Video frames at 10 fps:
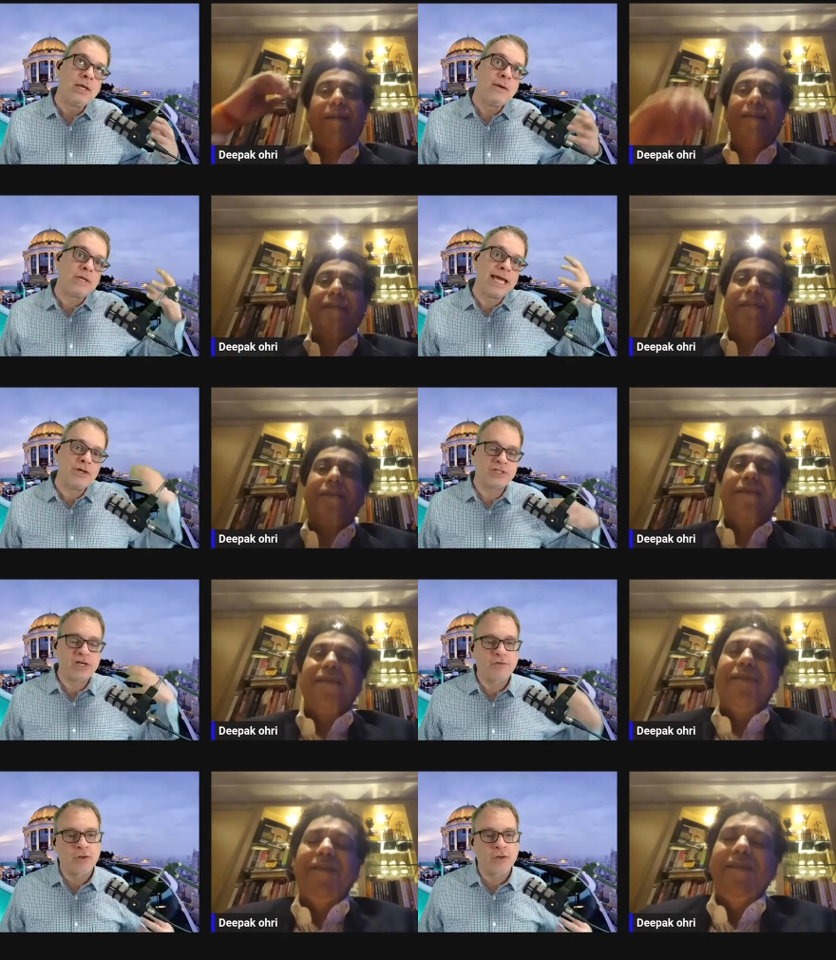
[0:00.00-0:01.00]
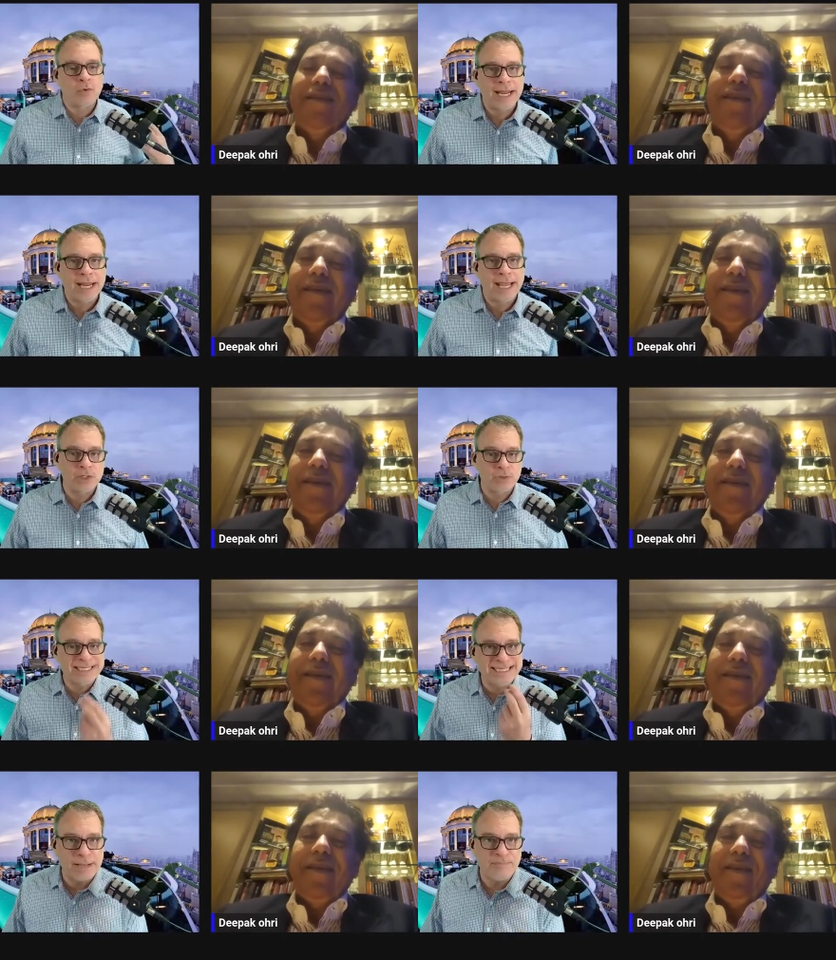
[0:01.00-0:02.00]
Speaker 1: get yourself in the right head to
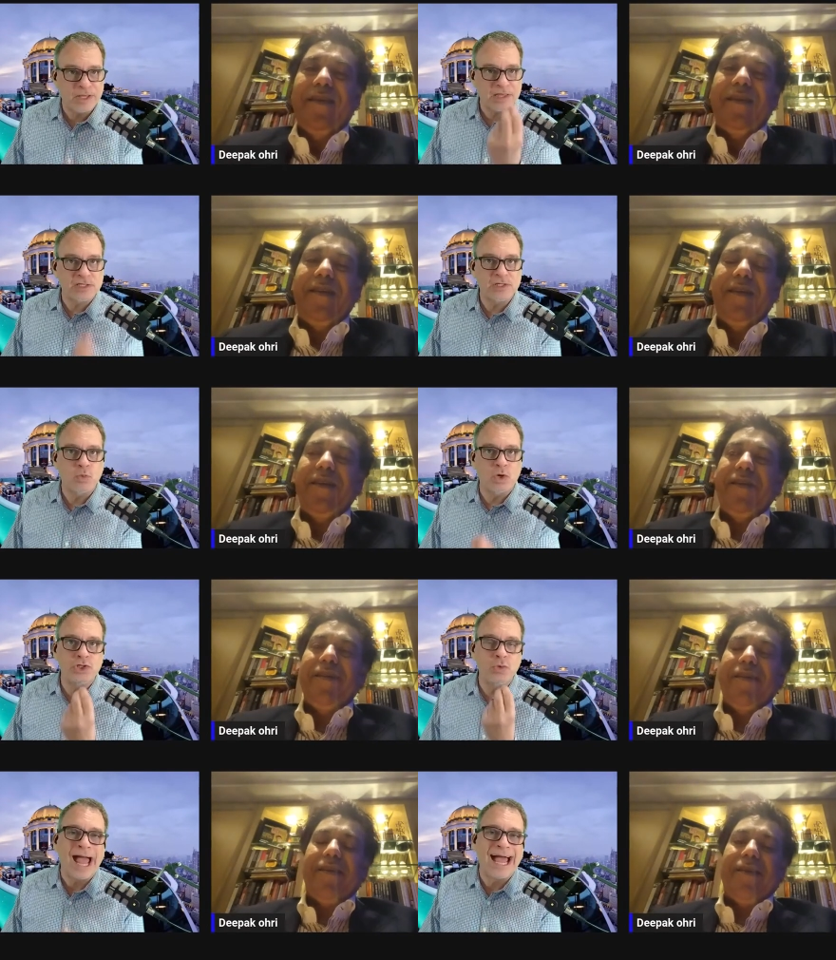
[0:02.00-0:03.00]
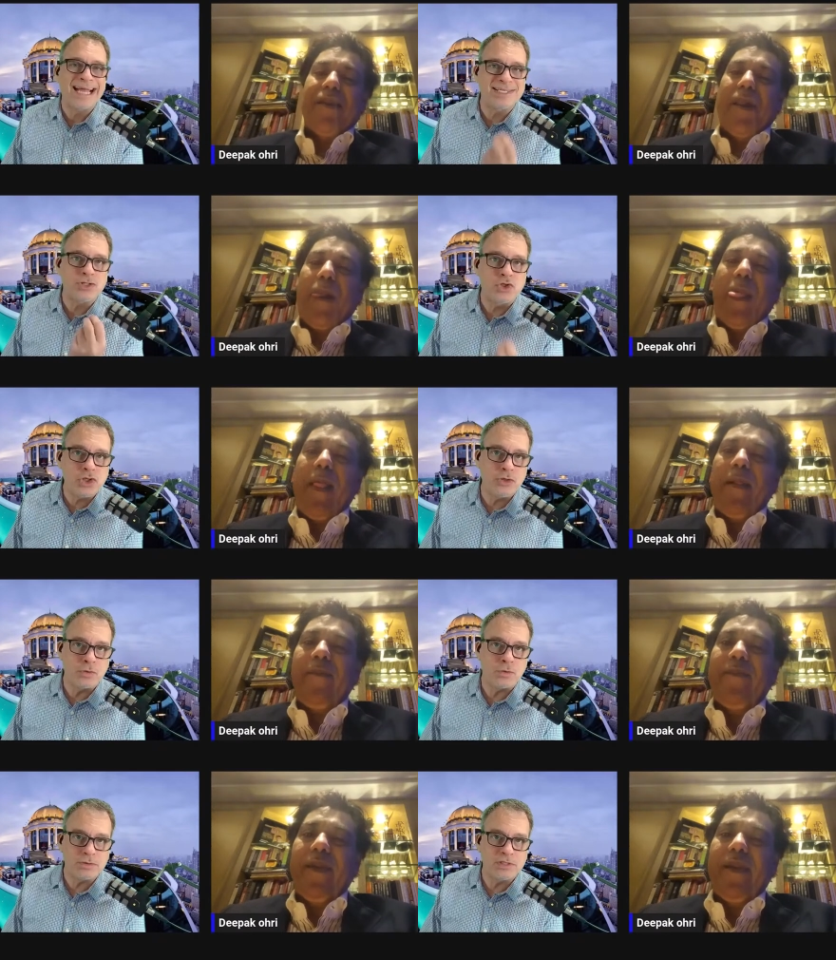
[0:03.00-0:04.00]
accept that this is what you had to
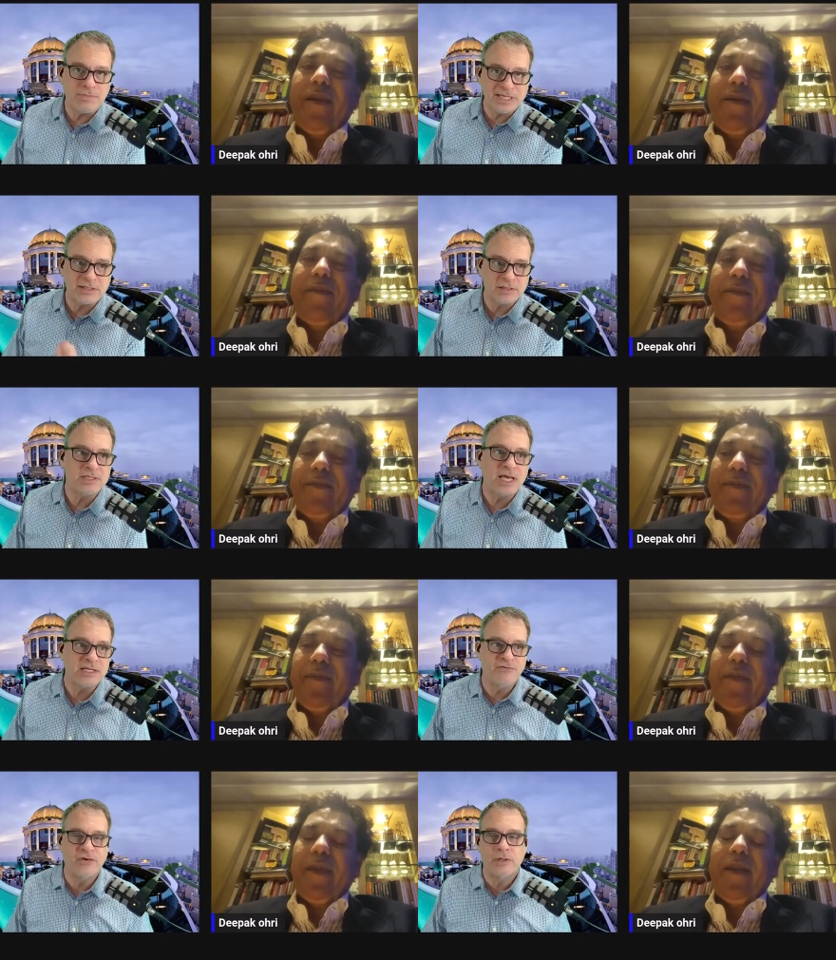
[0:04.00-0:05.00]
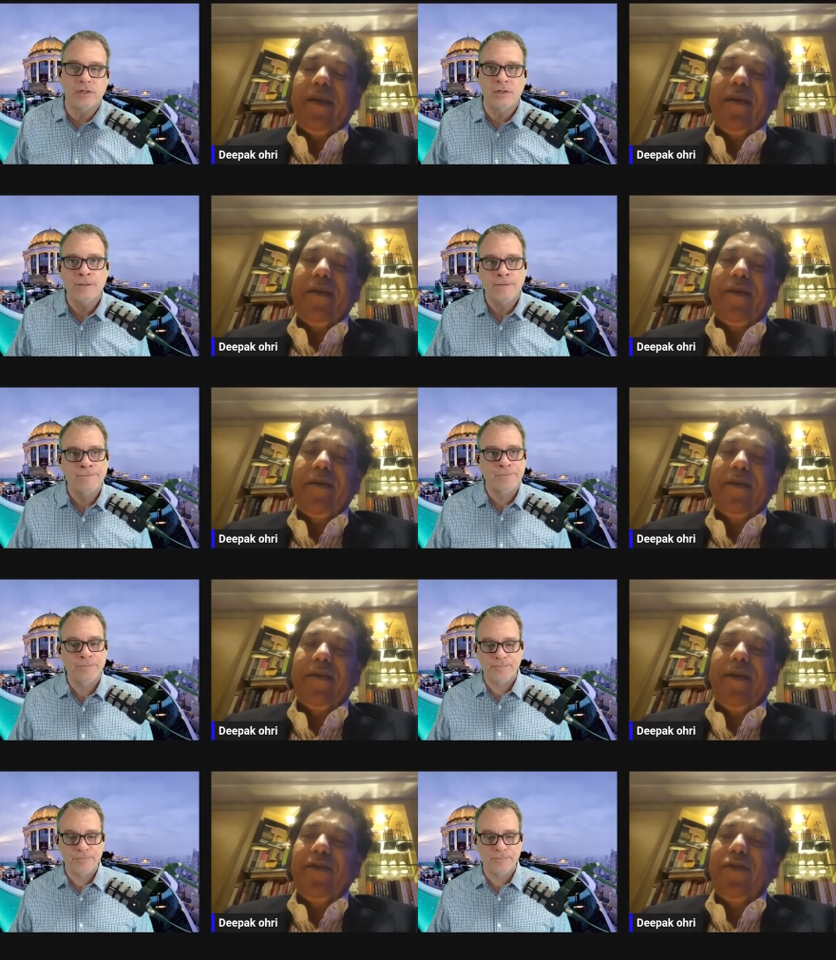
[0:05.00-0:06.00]
do to be successful
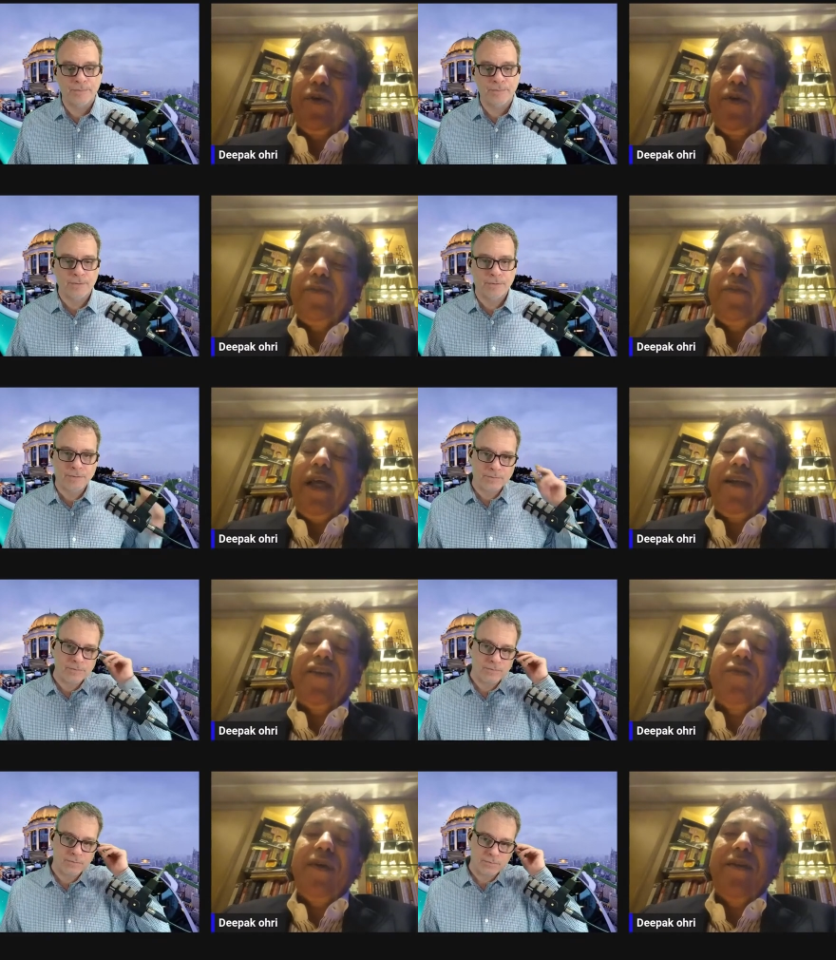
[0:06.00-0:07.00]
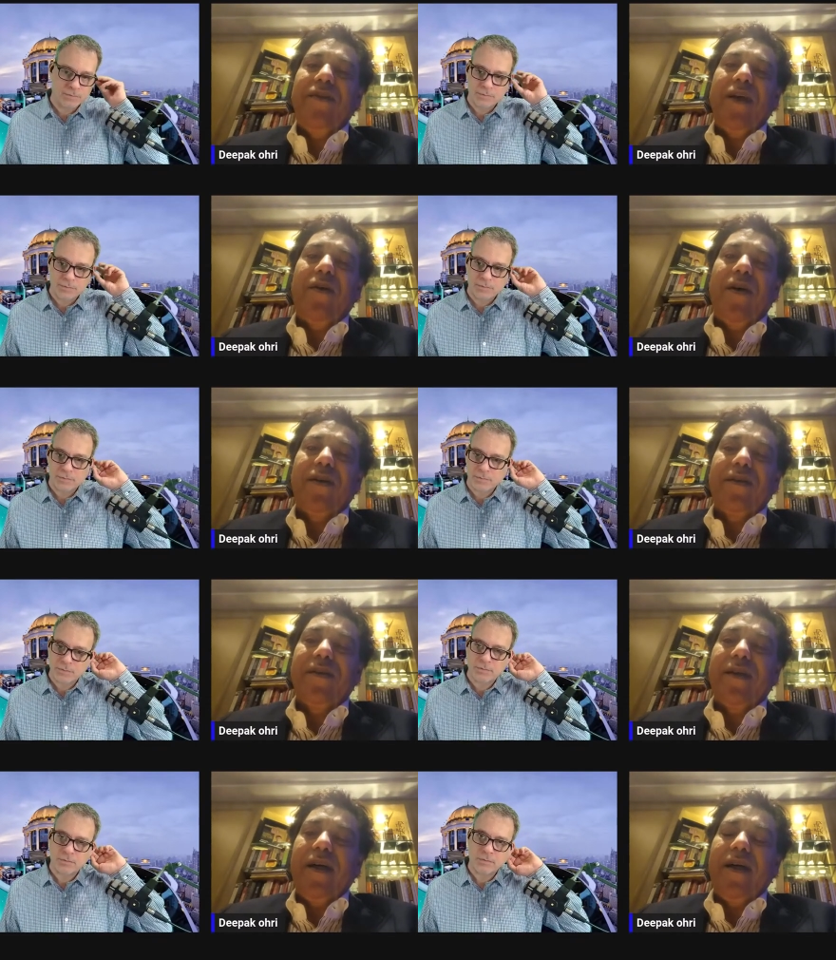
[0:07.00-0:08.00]
Speaker 2: so that experience i got
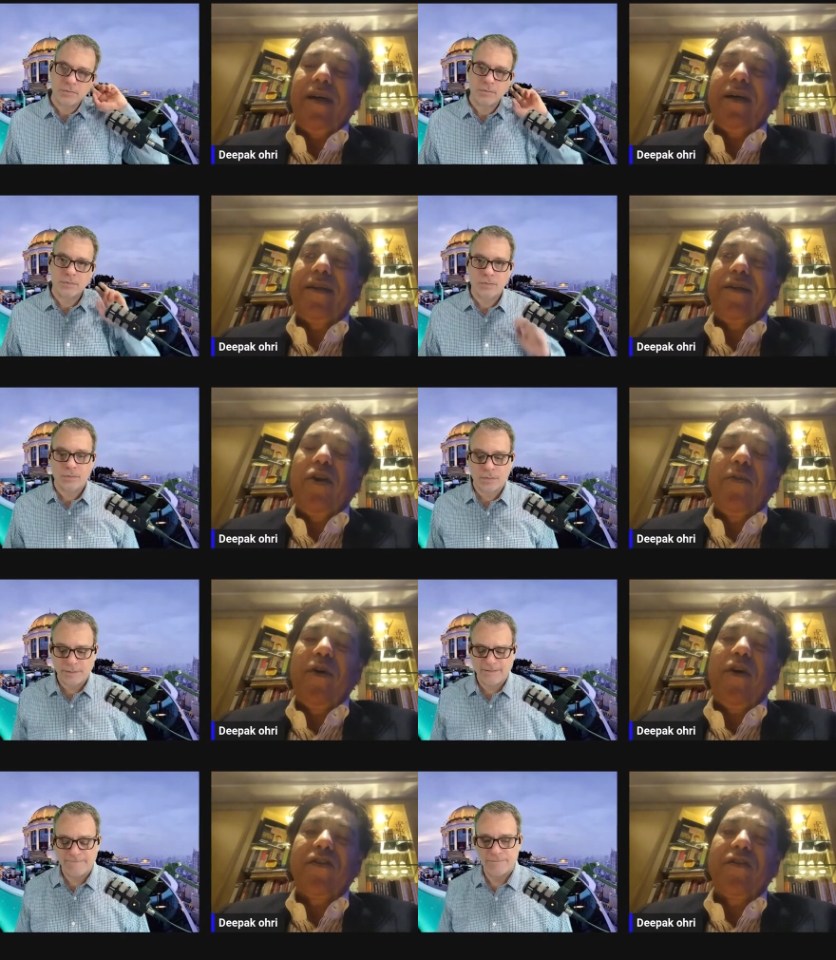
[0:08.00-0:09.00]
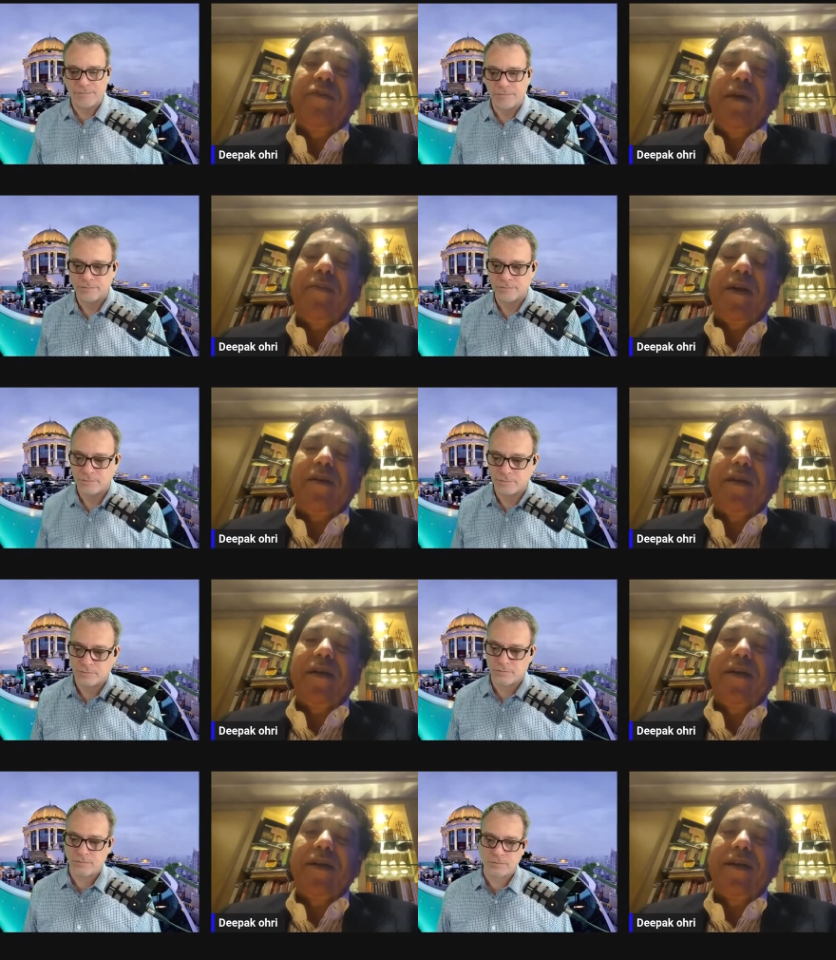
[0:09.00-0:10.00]
uh, not because of me but
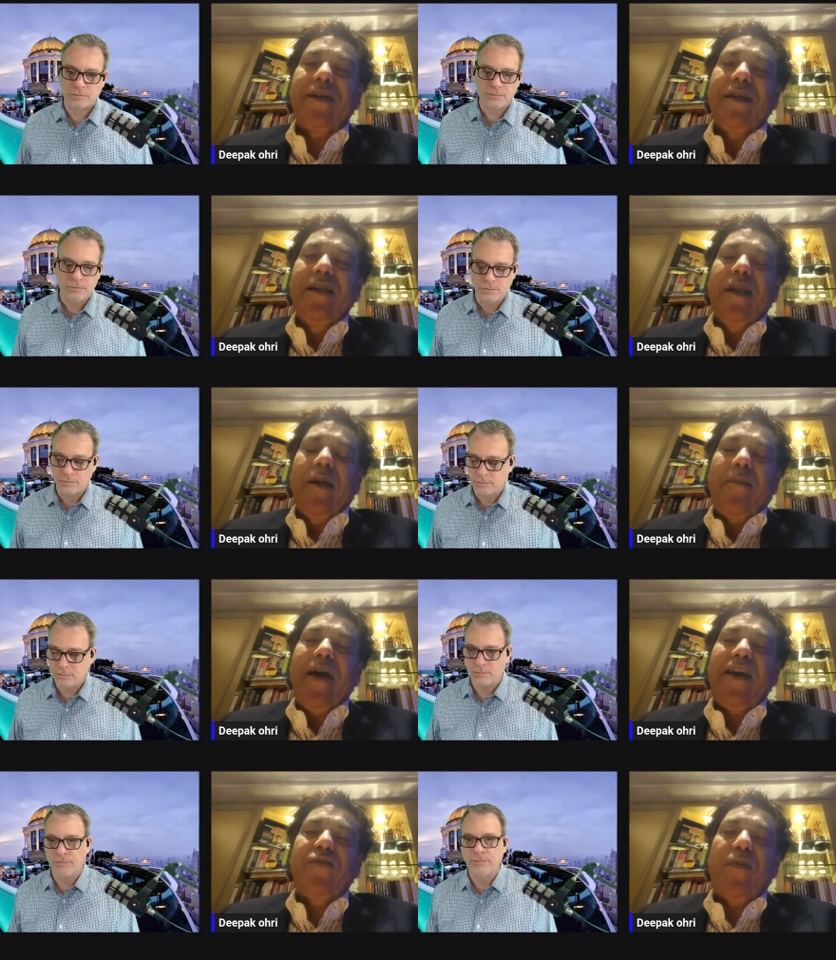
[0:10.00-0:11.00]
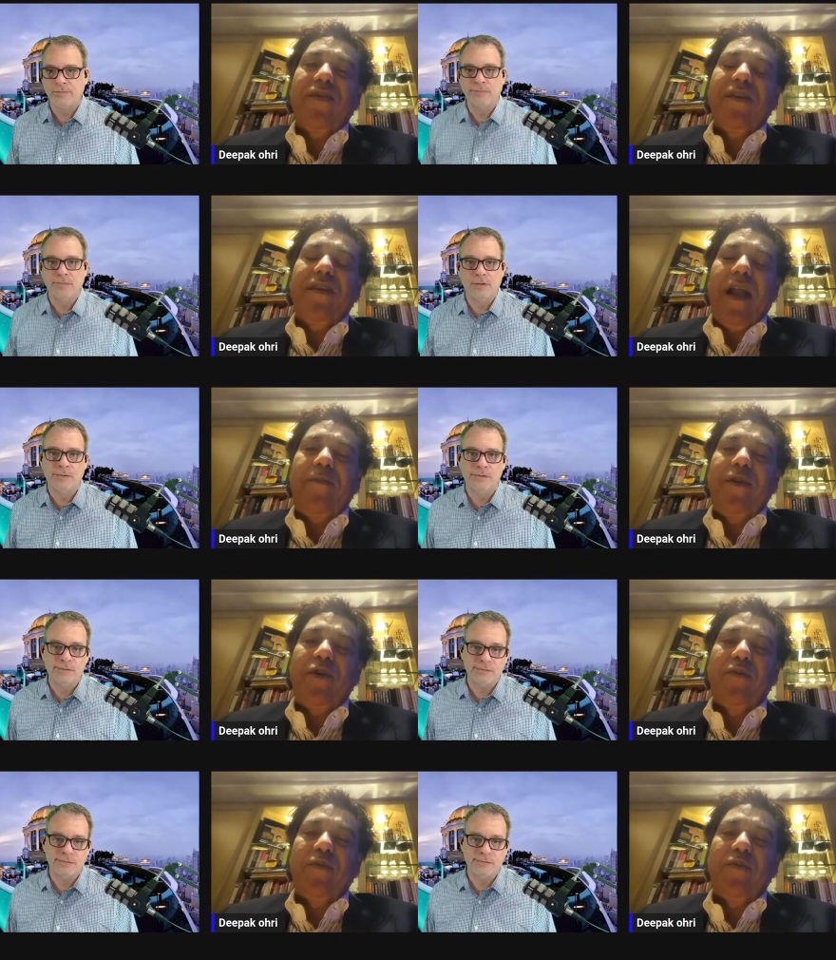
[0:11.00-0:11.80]
uh, my ex-bosses helped me to